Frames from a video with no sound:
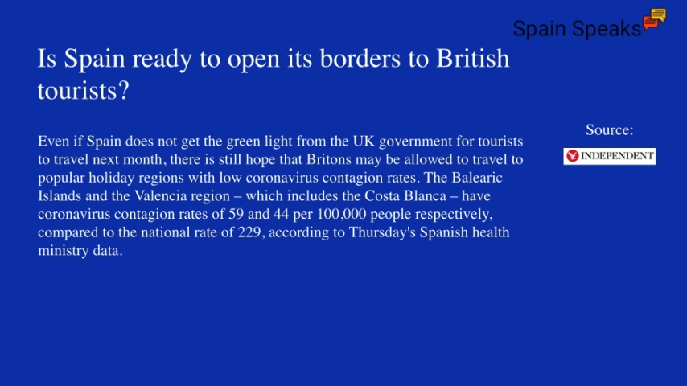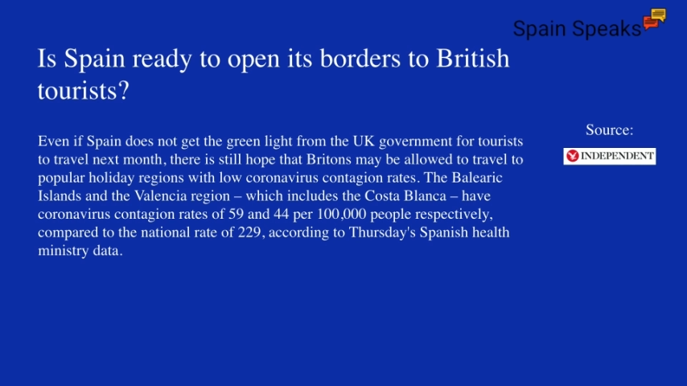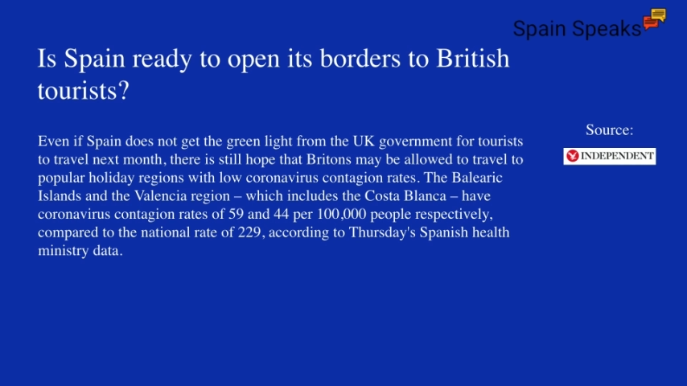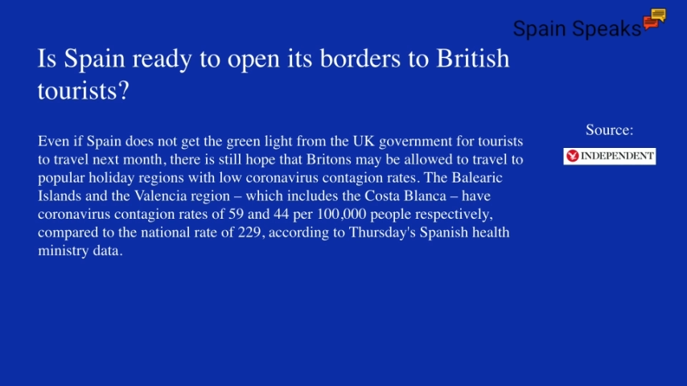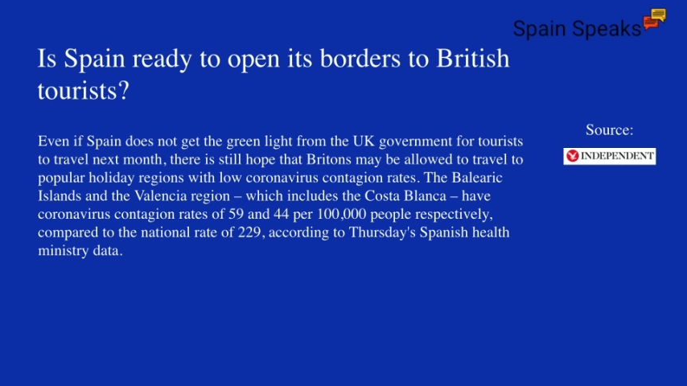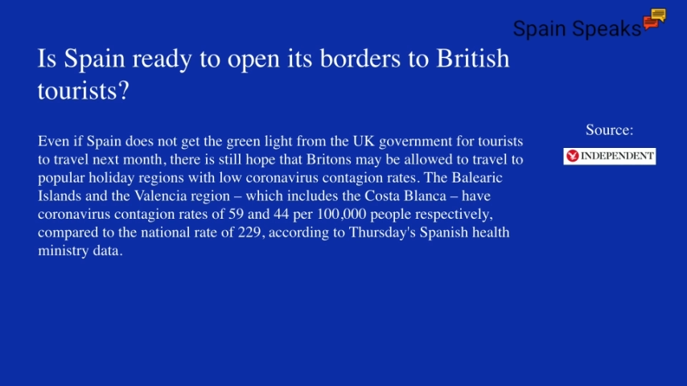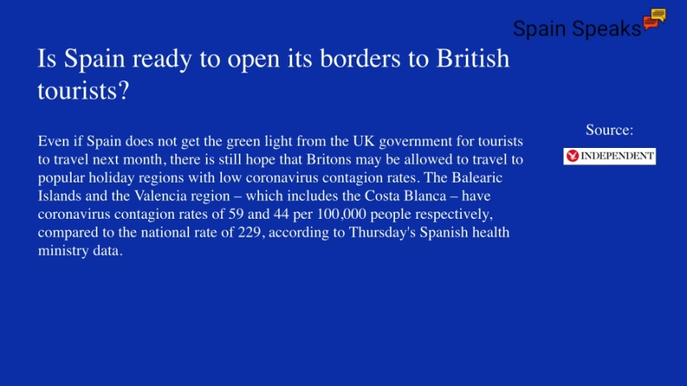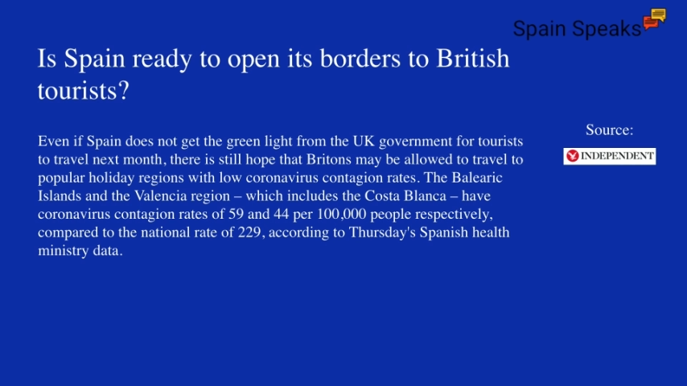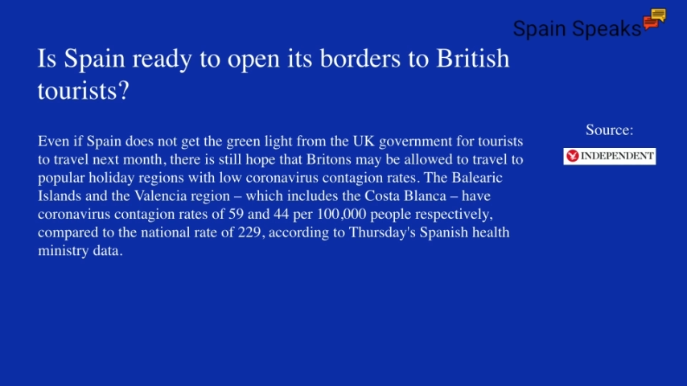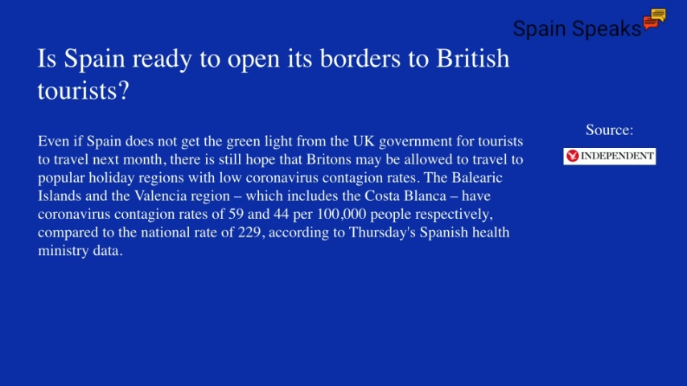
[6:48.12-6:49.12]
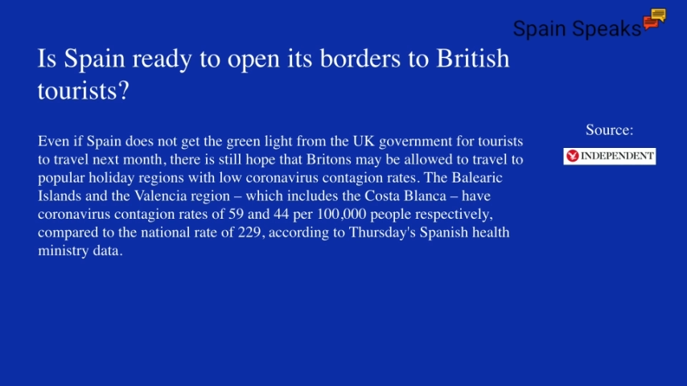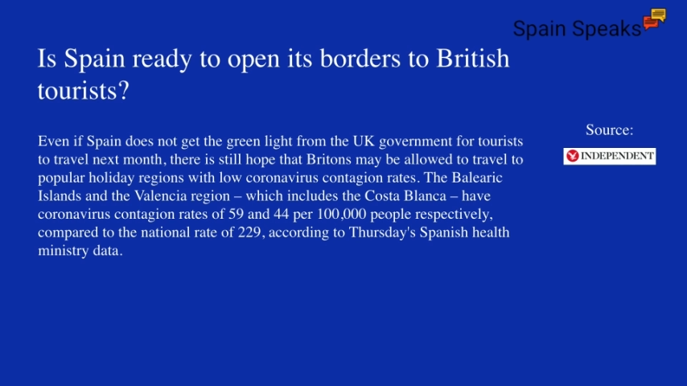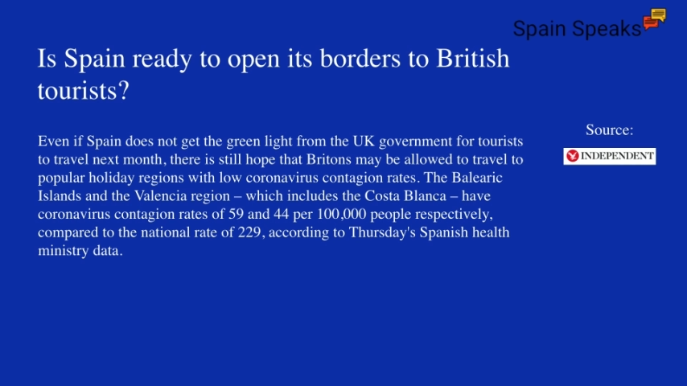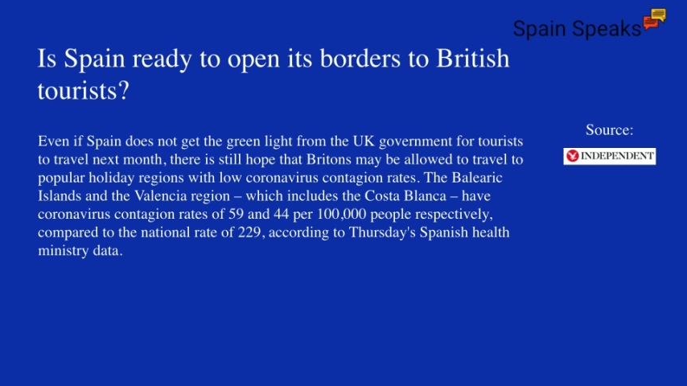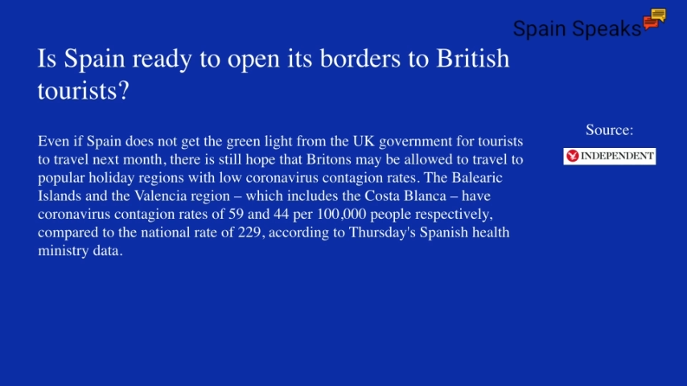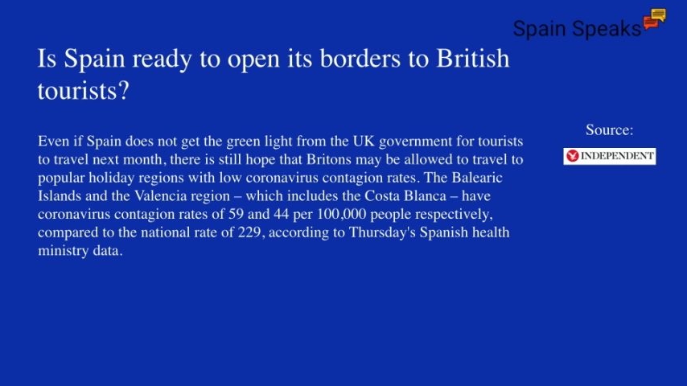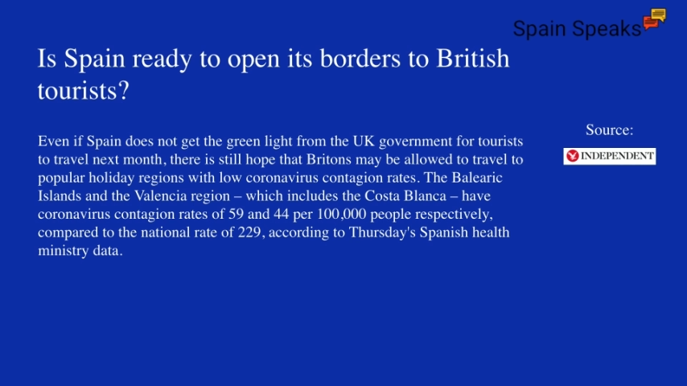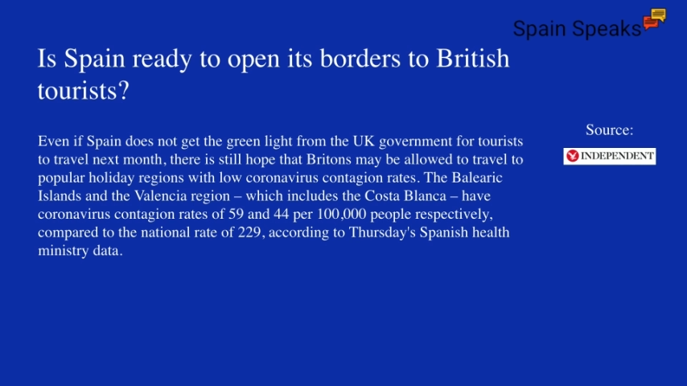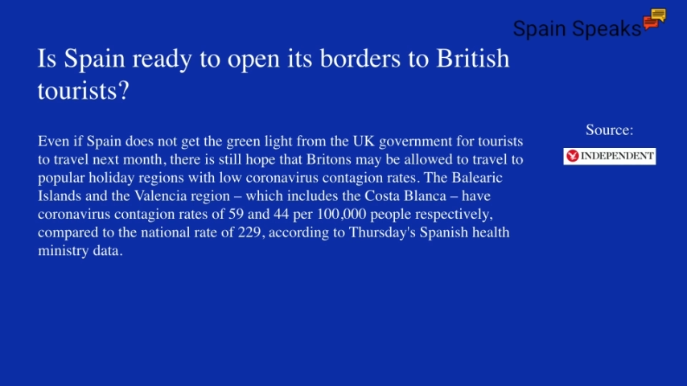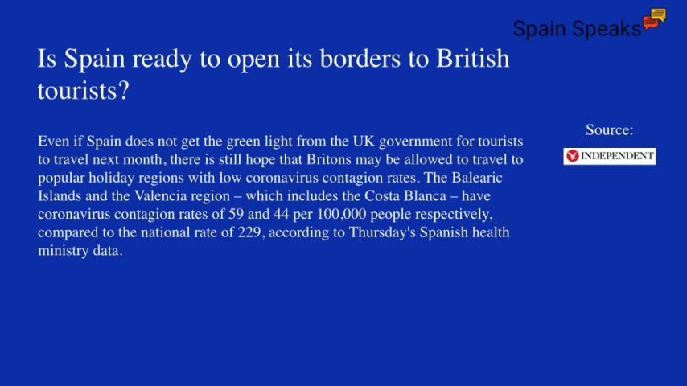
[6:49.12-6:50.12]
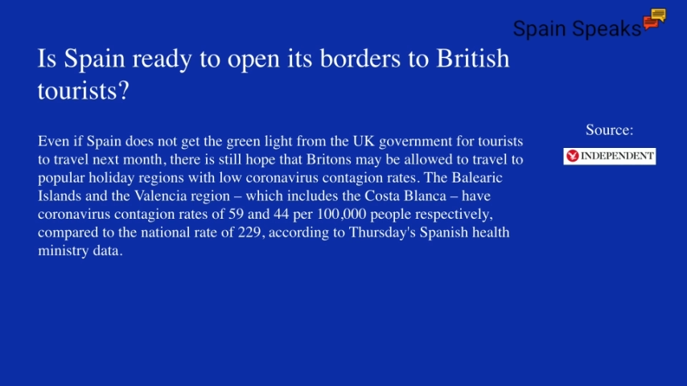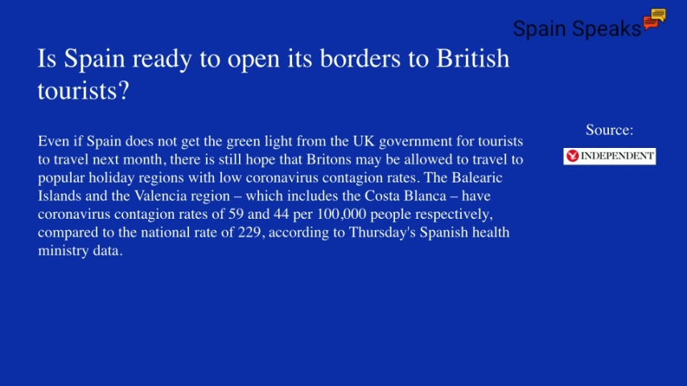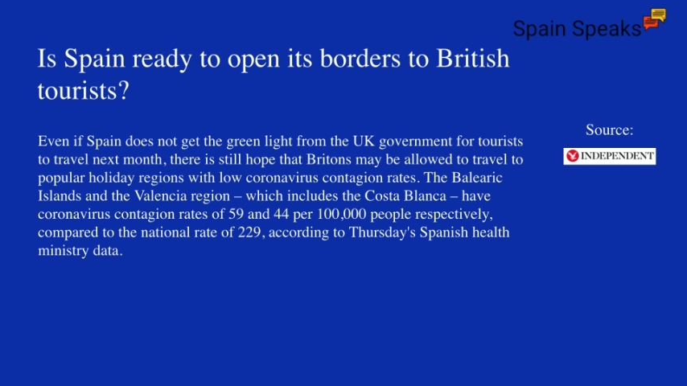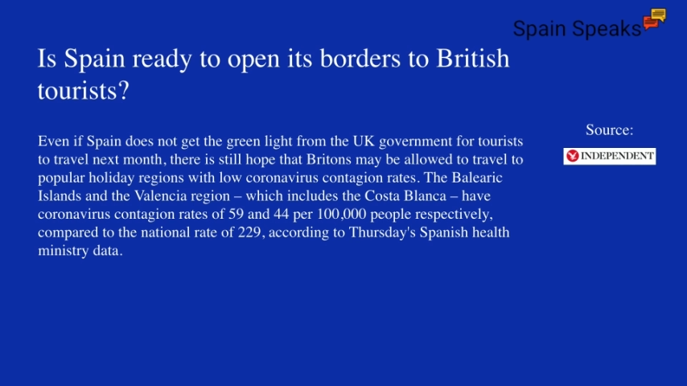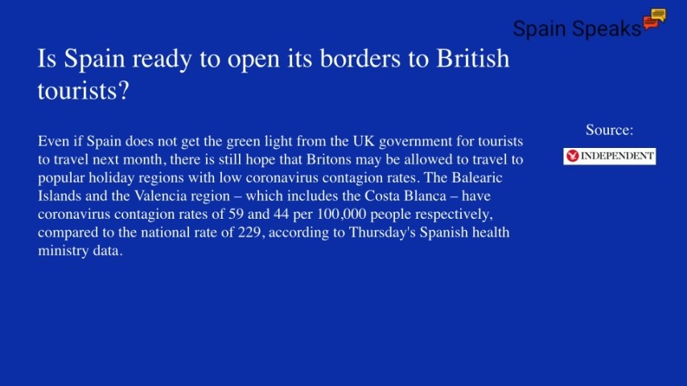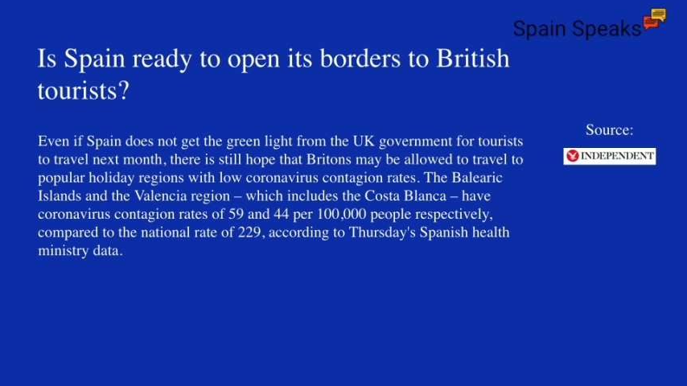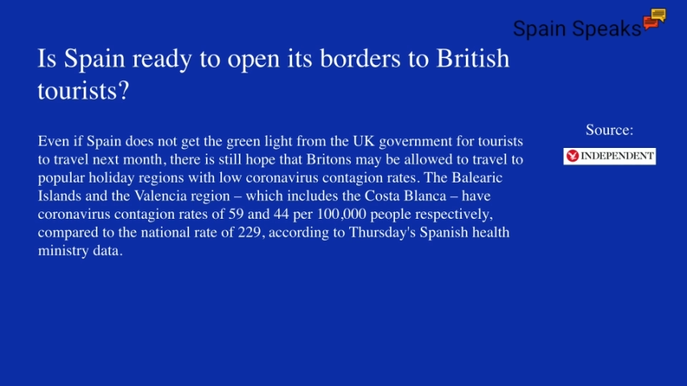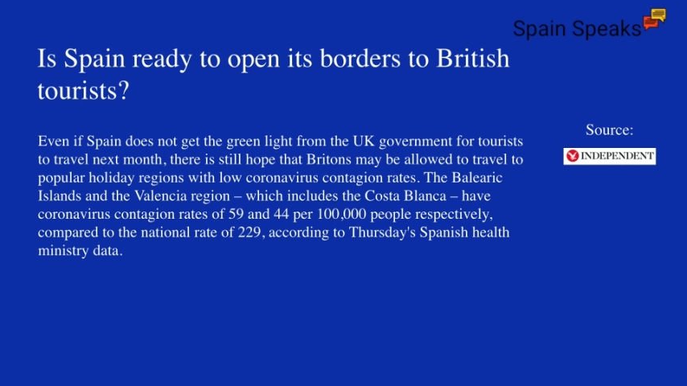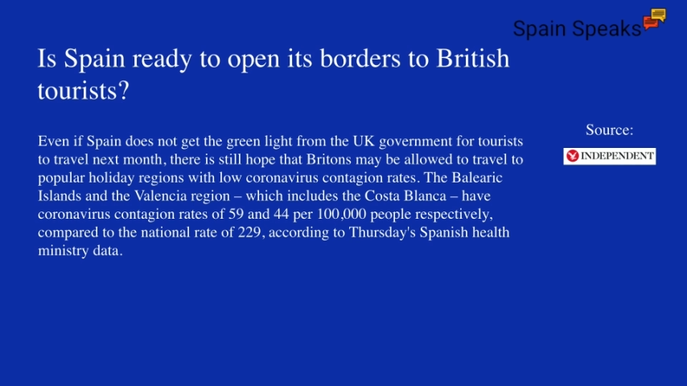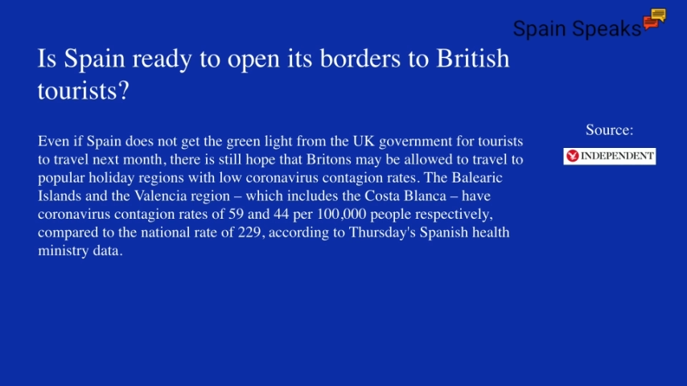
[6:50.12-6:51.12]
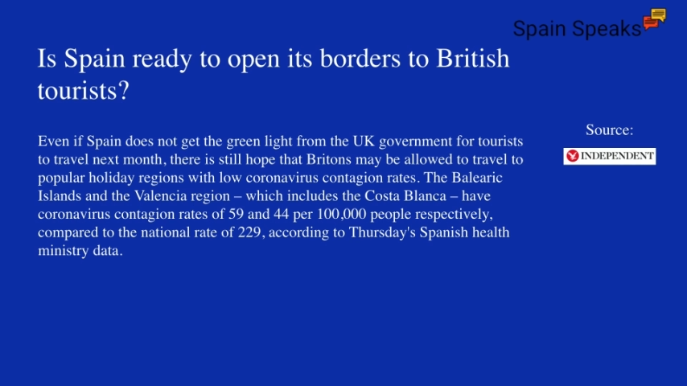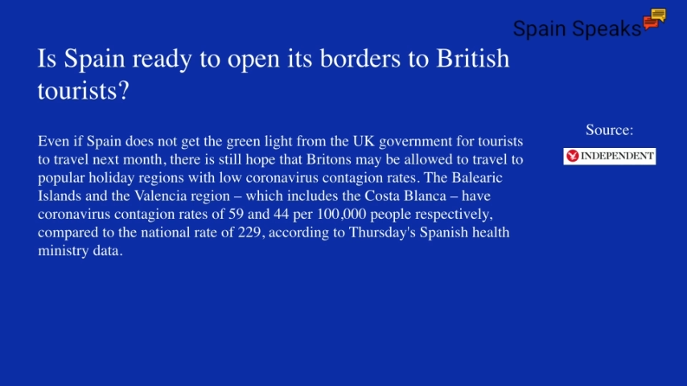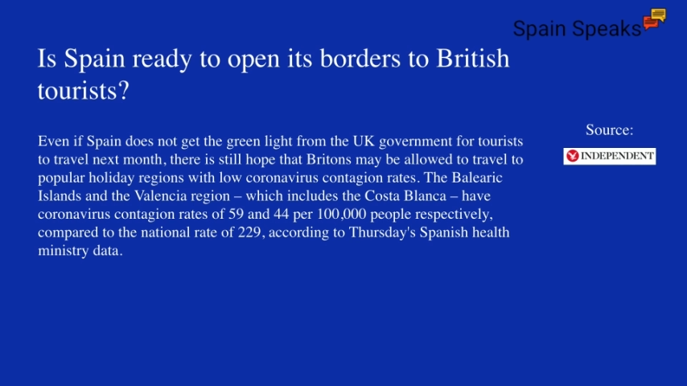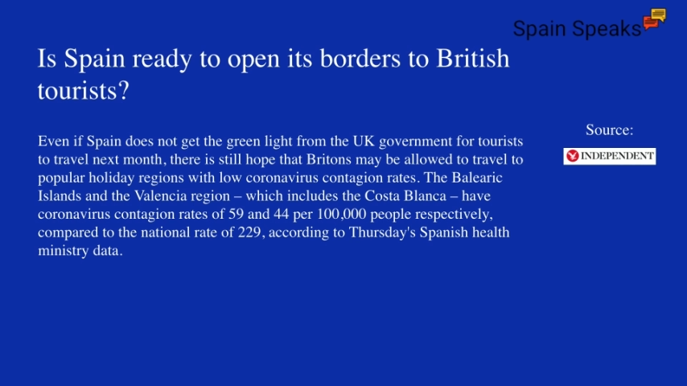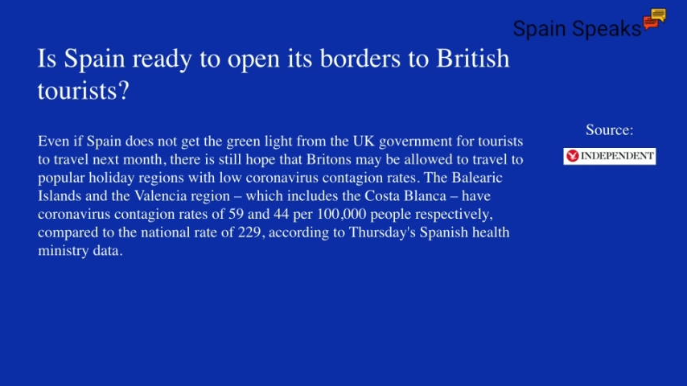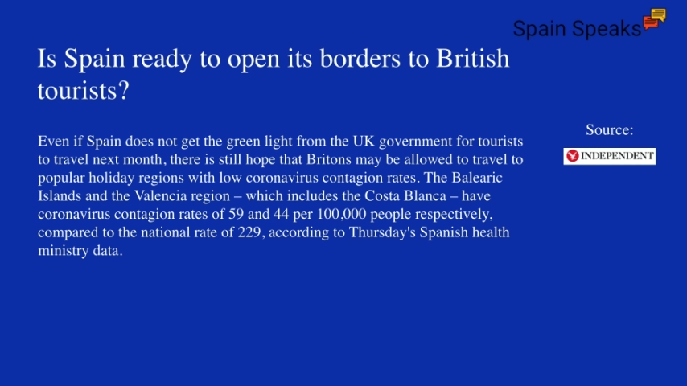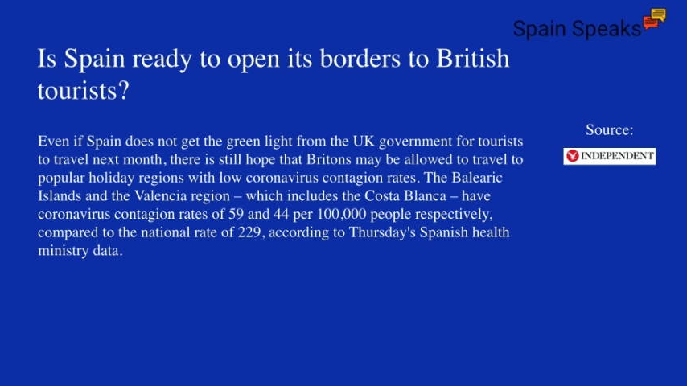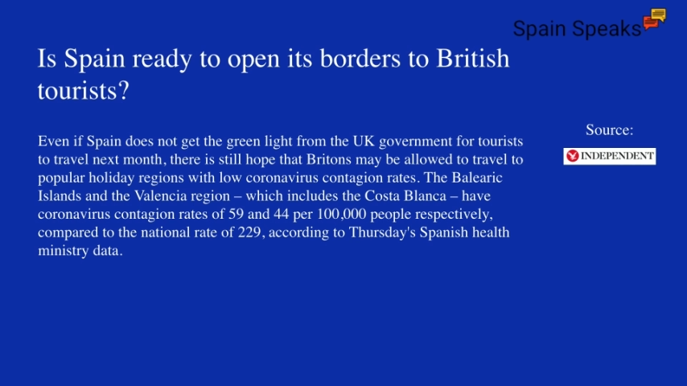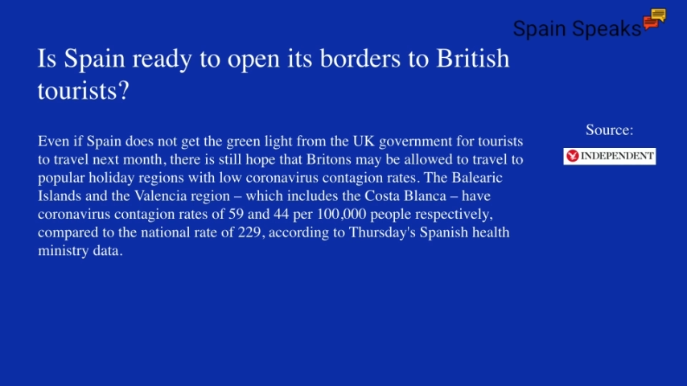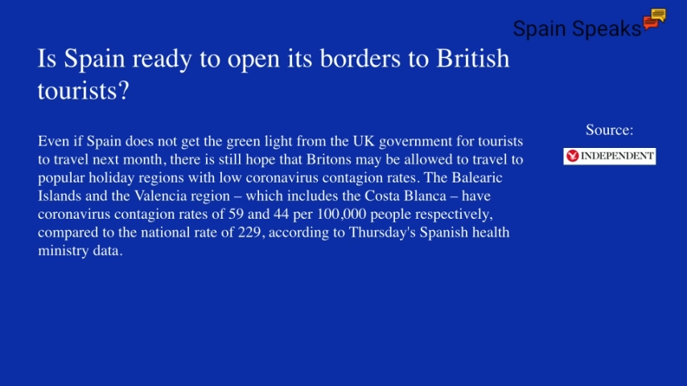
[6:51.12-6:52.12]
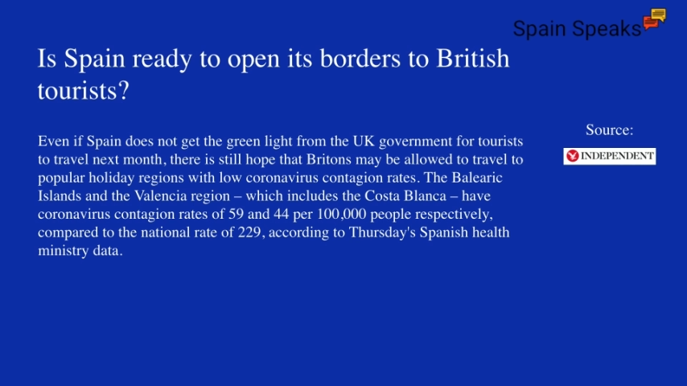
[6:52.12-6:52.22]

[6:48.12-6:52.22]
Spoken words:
[unreadable: no face in view]